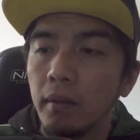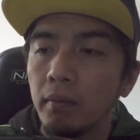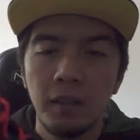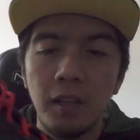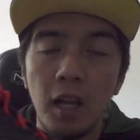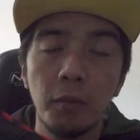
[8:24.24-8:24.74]

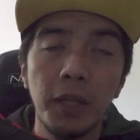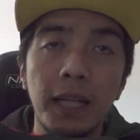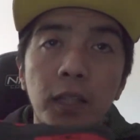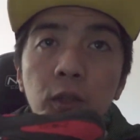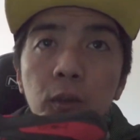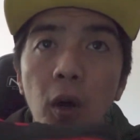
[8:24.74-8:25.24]
they're not
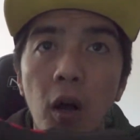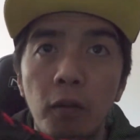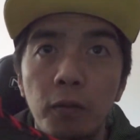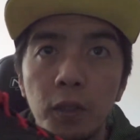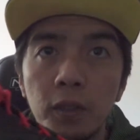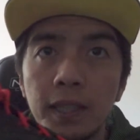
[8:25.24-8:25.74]
really too
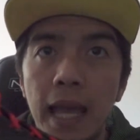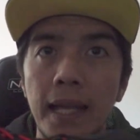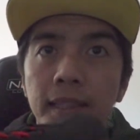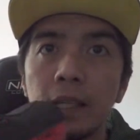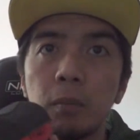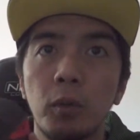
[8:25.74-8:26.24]
obvious
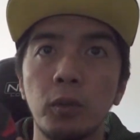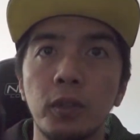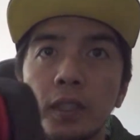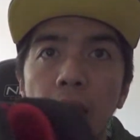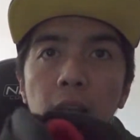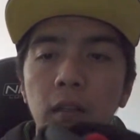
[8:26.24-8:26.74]
as a
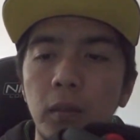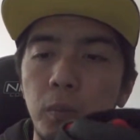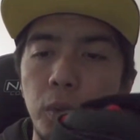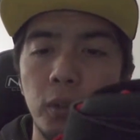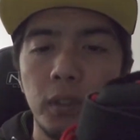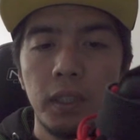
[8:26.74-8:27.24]
motorcycle
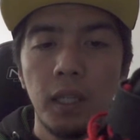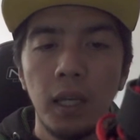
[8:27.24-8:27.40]
boot.